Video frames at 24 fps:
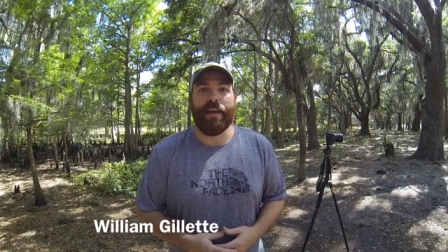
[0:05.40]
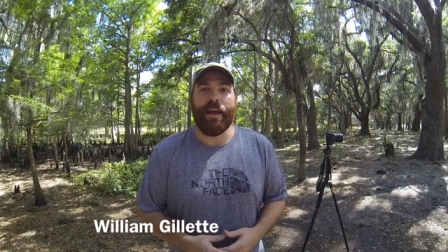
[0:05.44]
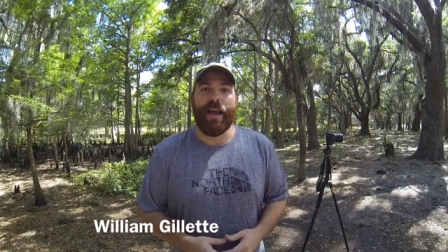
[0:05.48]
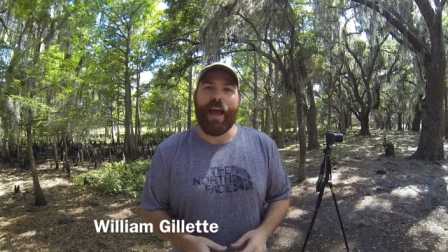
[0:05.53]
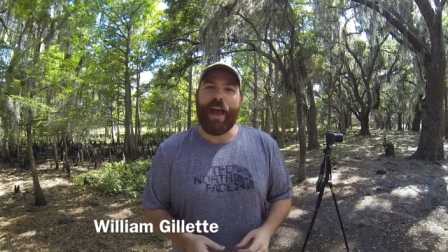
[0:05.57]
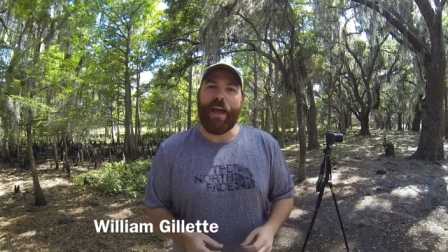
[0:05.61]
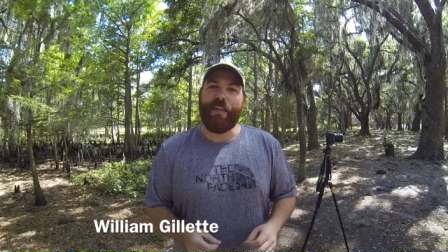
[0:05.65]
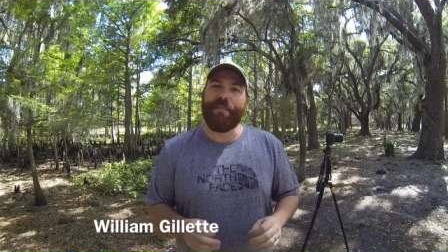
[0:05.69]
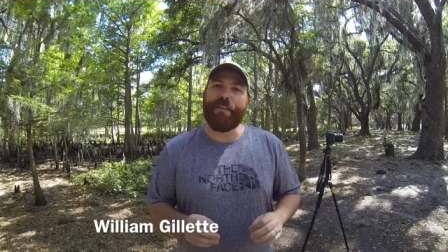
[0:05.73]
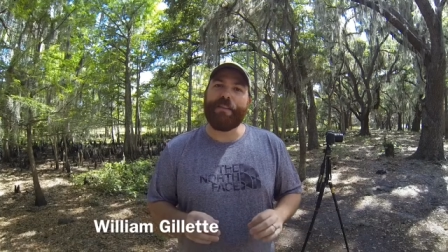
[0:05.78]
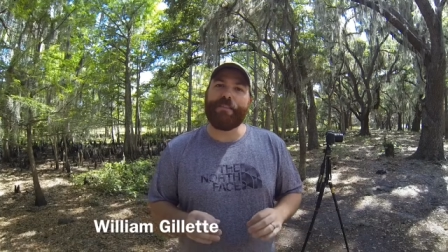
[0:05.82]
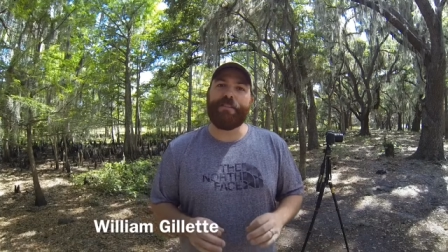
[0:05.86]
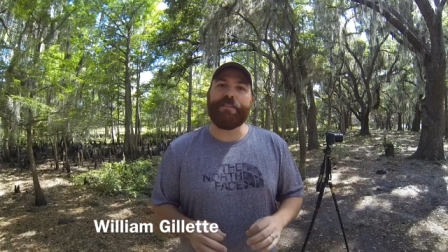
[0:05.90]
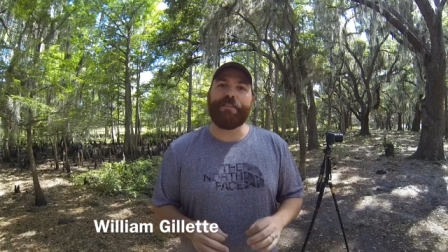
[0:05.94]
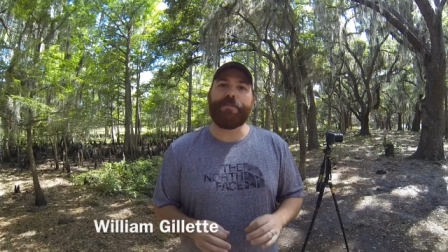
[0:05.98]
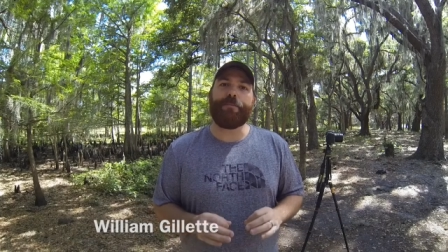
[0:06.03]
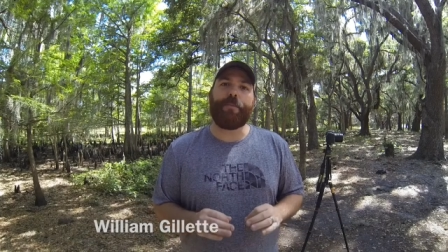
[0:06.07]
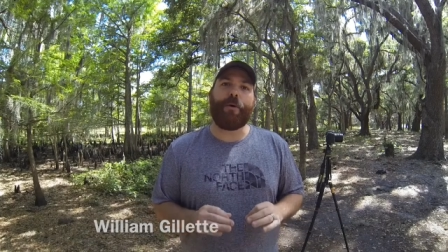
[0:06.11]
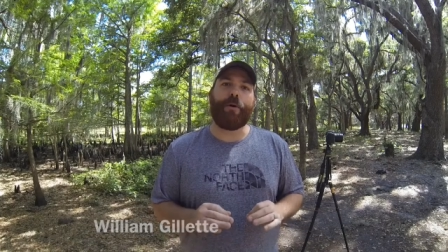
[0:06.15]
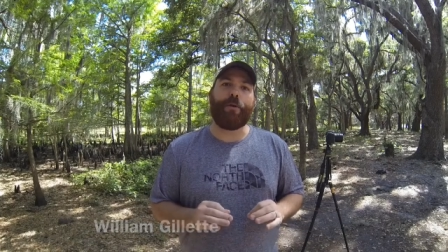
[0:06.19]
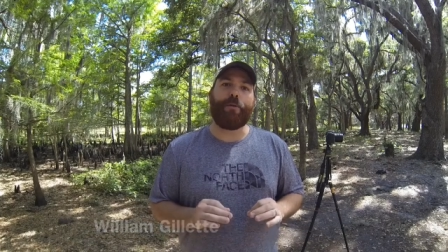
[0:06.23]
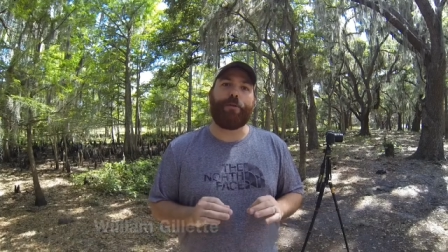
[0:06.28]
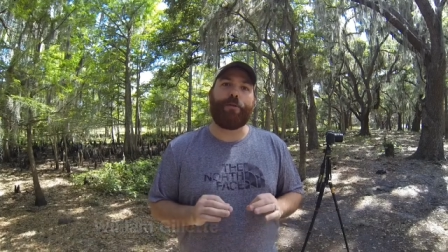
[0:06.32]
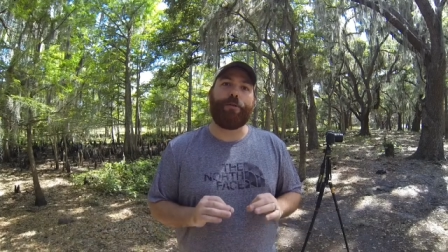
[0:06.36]
and this is
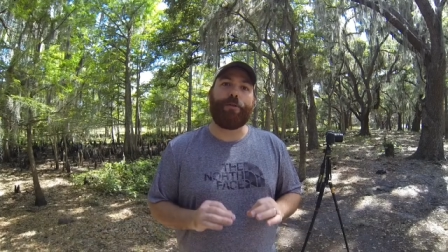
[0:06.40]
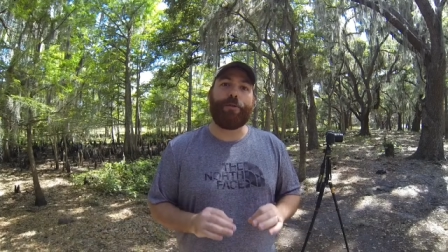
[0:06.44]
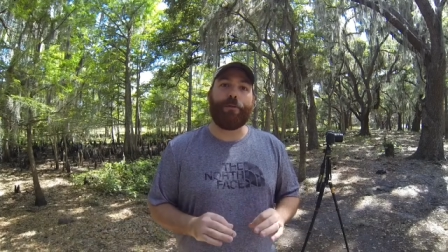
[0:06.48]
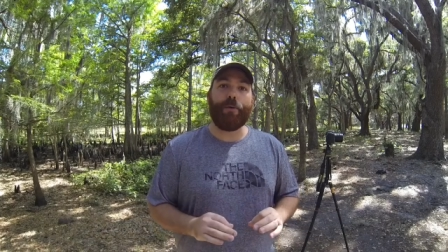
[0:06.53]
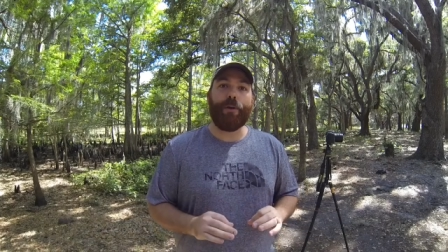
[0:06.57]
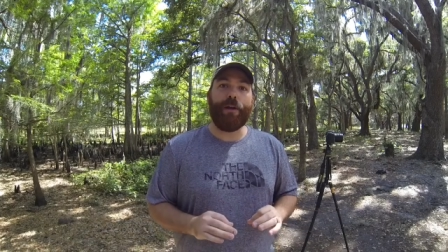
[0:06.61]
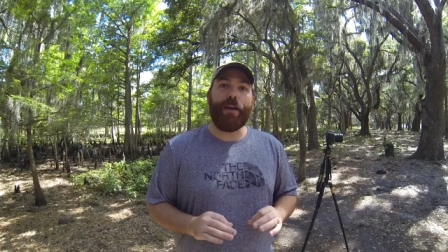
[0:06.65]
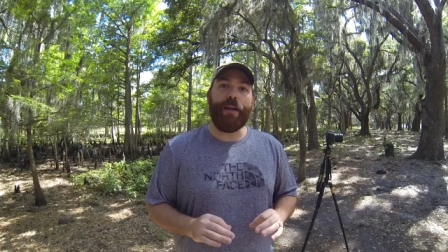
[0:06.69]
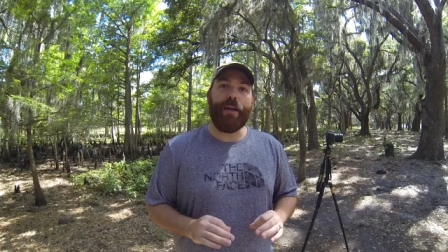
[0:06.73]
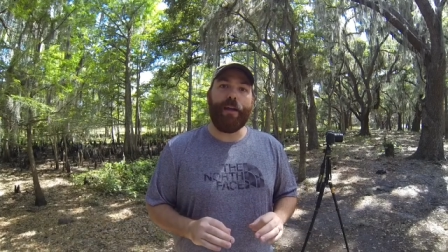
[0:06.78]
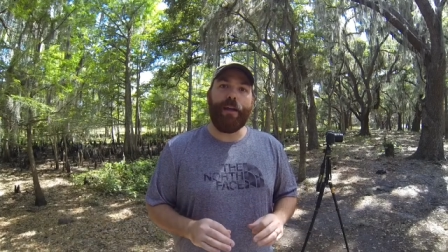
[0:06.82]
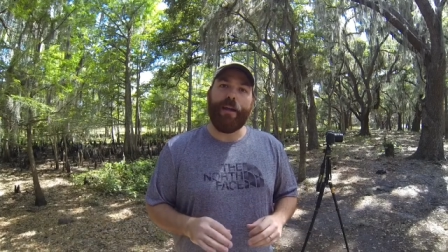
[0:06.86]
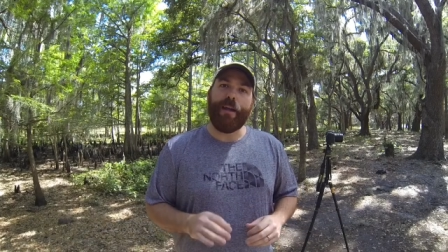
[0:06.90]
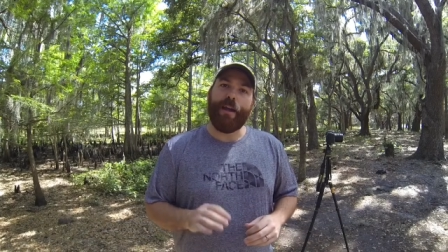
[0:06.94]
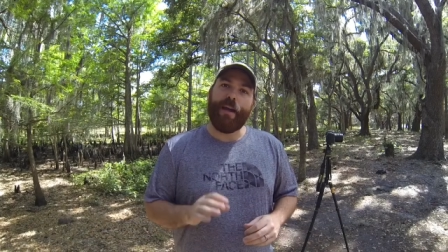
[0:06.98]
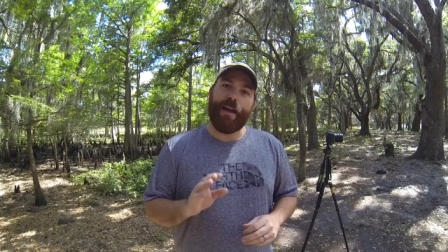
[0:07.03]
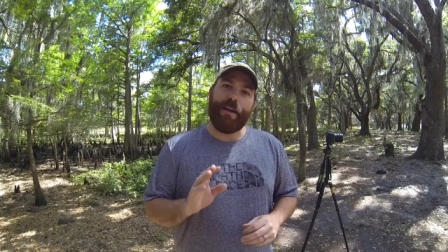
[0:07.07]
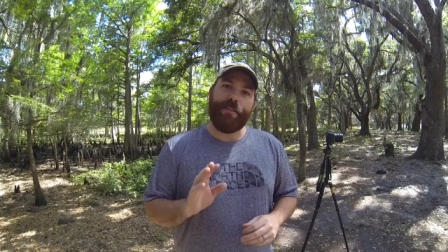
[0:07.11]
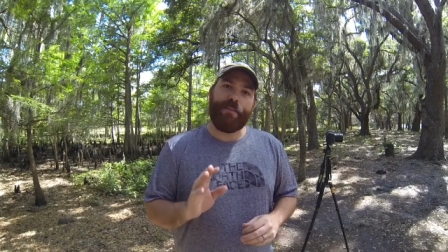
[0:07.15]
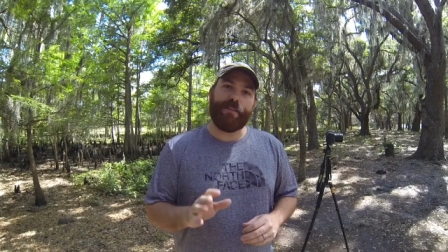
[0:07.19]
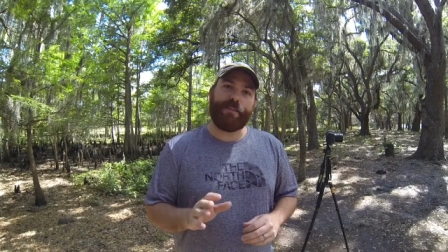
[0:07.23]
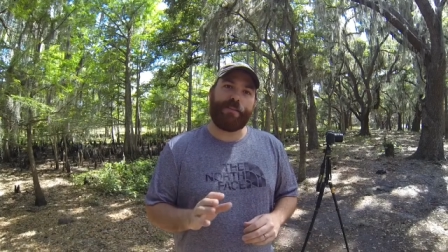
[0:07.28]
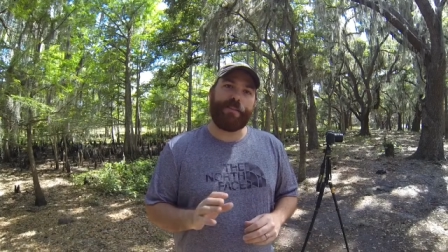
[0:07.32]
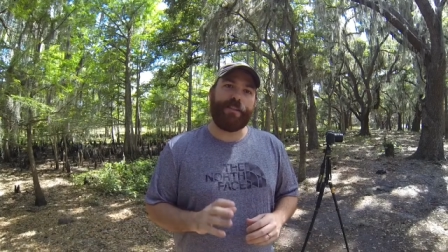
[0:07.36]
part 3
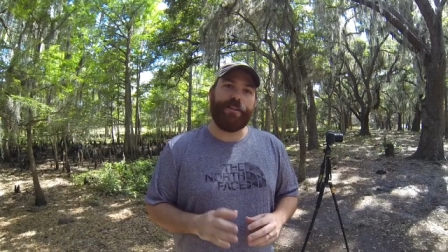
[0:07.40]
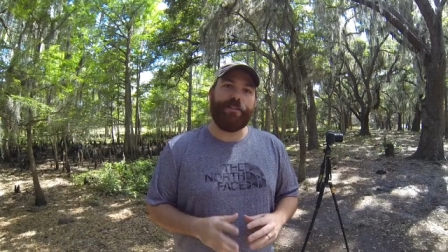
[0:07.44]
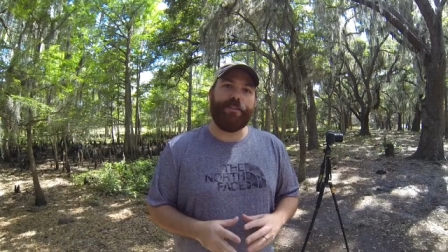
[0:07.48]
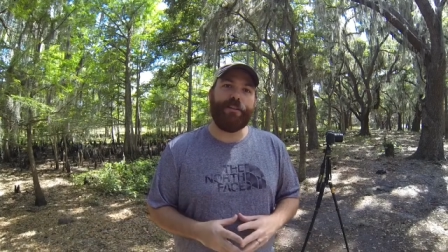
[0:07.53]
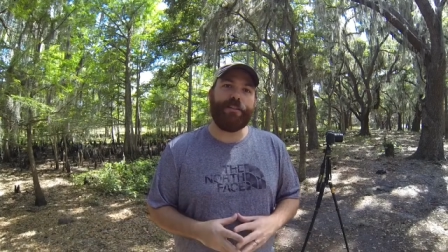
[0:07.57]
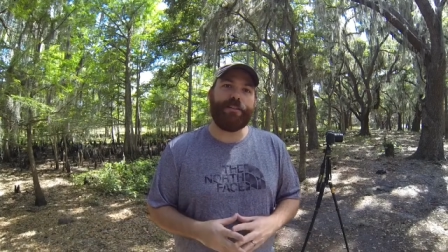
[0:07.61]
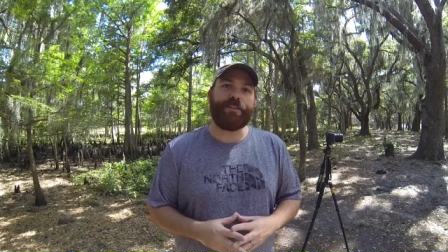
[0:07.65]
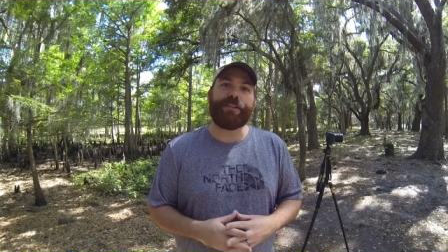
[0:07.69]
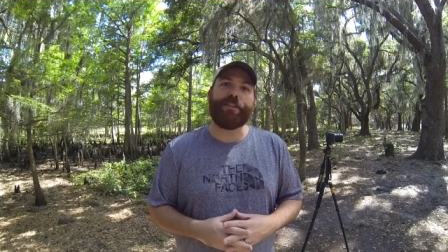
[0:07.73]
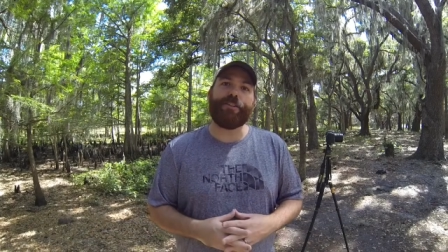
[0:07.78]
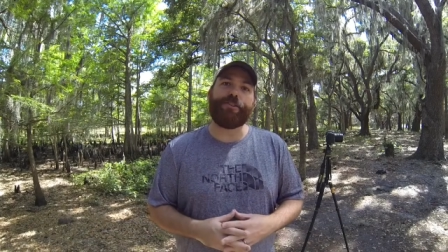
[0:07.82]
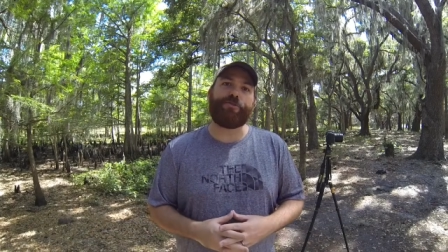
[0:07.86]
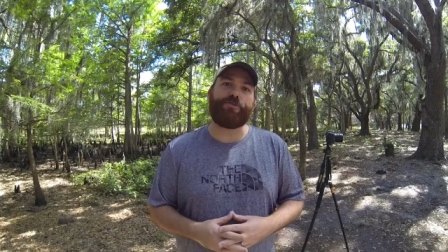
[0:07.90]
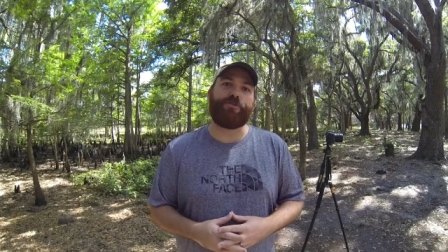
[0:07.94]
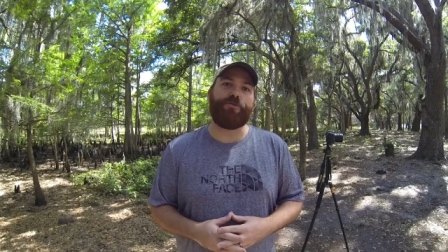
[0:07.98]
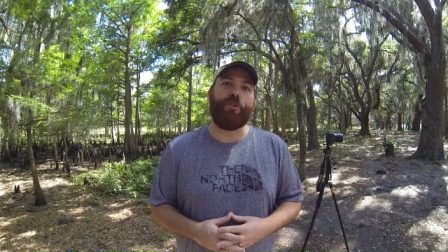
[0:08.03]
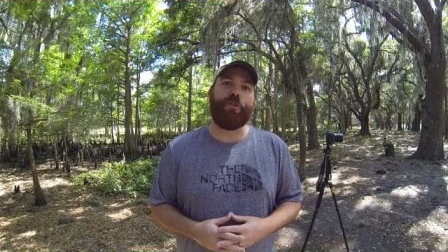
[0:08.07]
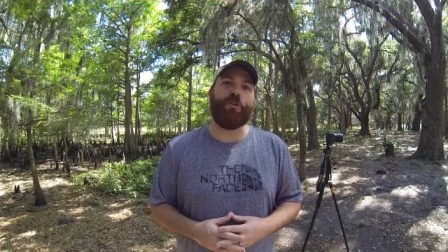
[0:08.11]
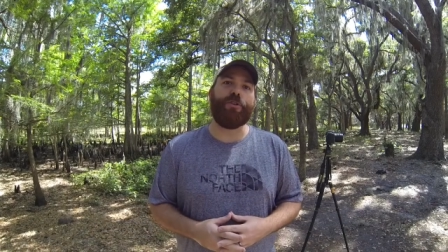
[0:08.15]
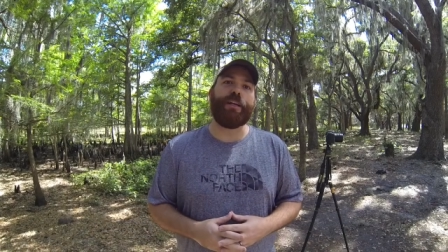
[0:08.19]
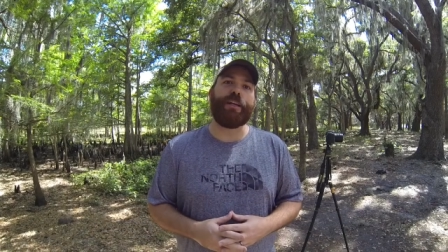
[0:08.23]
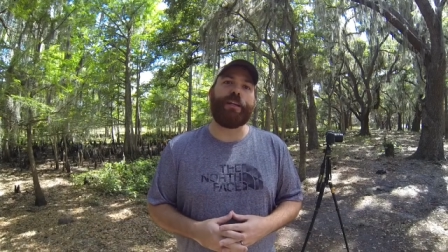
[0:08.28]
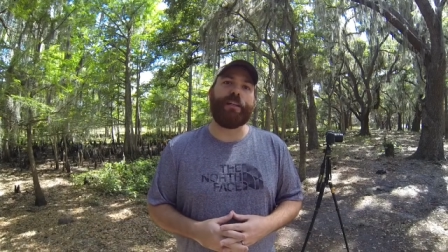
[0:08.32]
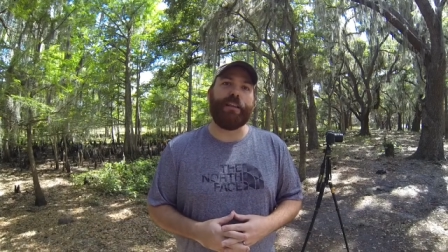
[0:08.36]
in the series,
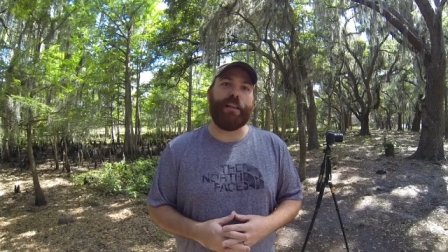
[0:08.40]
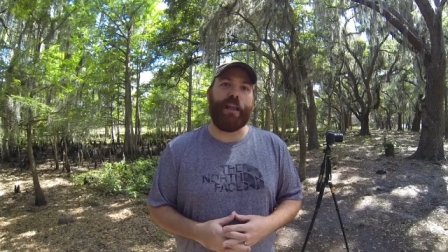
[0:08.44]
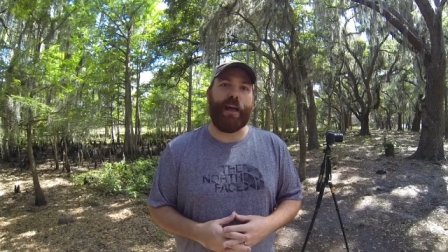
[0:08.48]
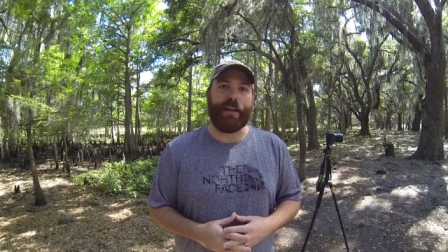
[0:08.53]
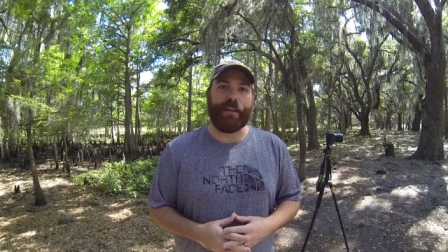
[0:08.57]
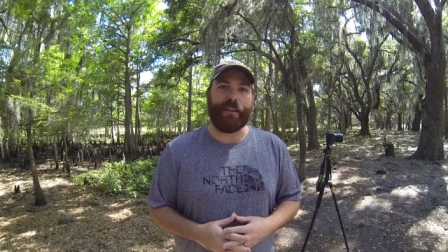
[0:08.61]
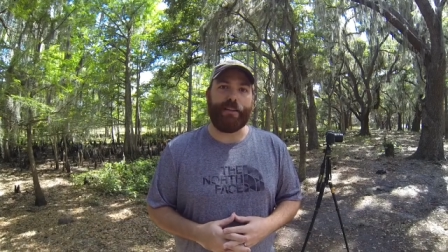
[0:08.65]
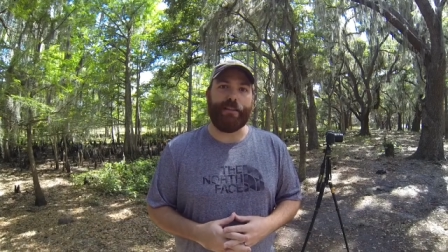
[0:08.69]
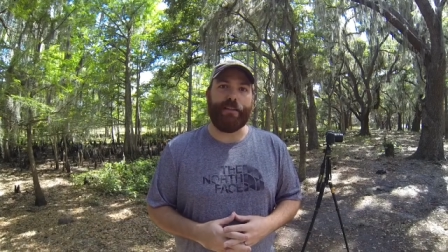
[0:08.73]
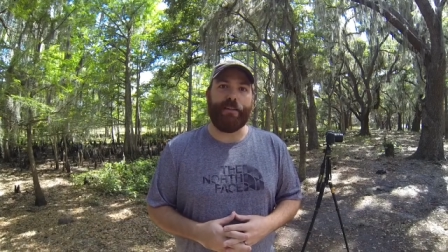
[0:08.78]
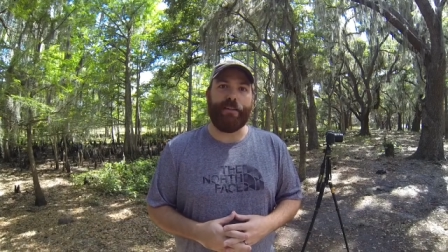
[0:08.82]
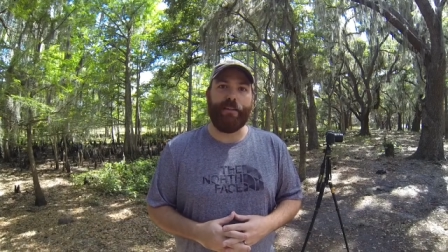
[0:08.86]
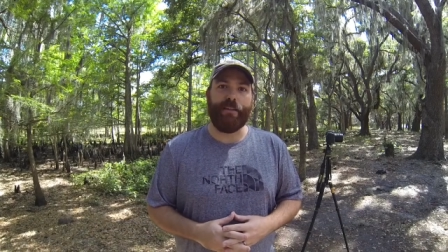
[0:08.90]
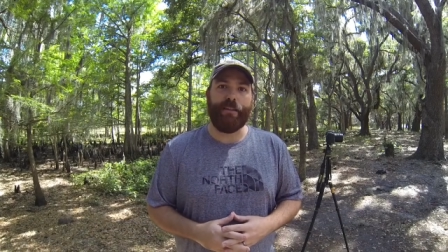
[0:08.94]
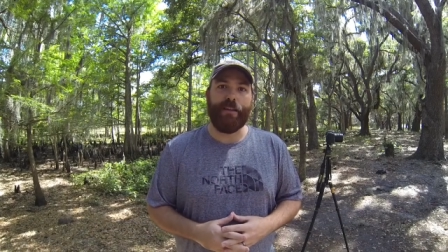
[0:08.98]
Controlling Light.